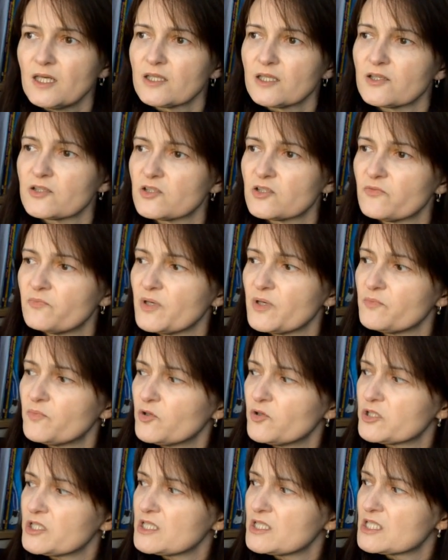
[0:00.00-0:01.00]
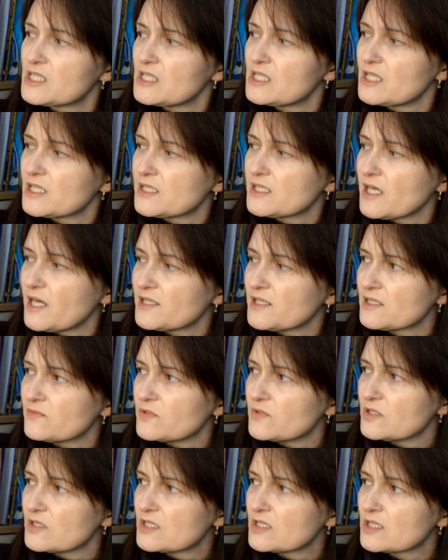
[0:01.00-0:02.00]
that have been put into the
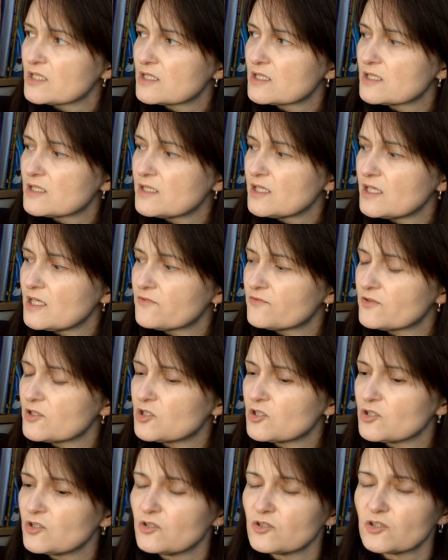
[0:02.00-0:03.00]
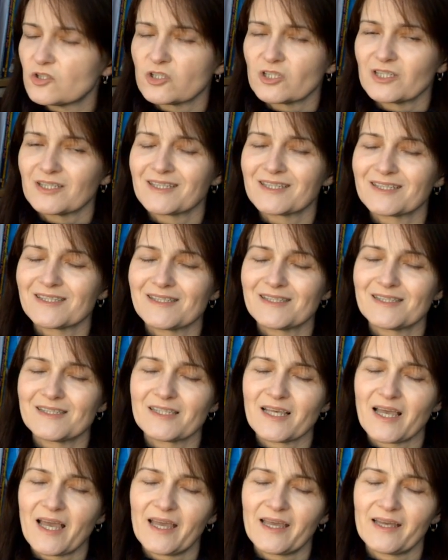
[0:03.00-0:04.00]
assessment to see if the children can
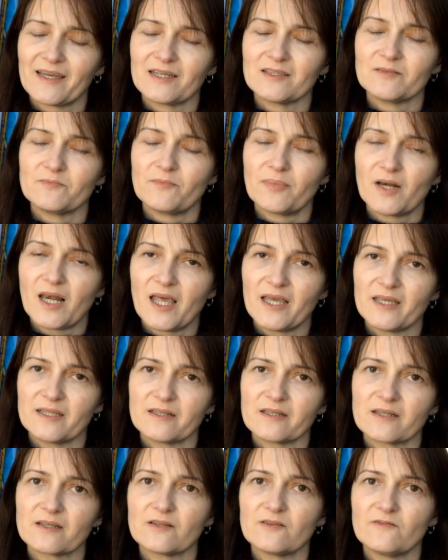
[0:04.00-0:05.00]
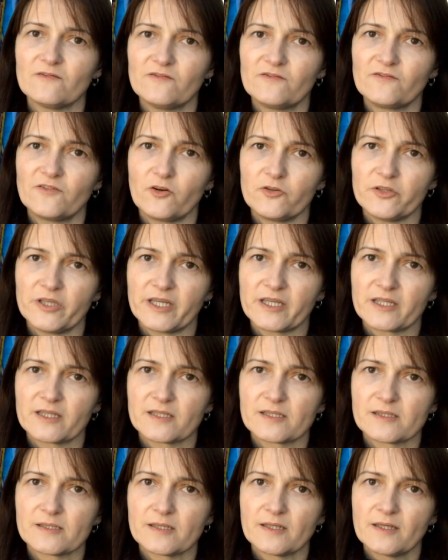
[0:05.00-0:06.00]
say and blend
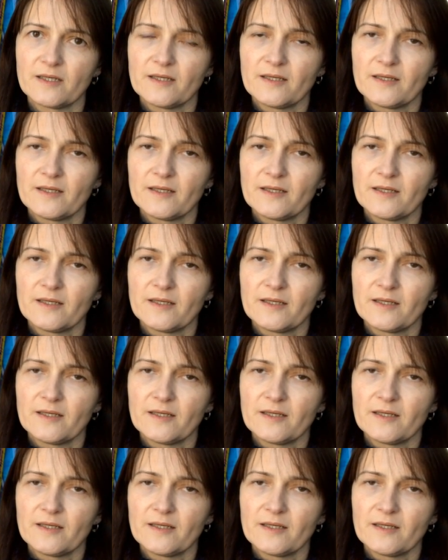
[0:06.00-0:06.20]
phonics.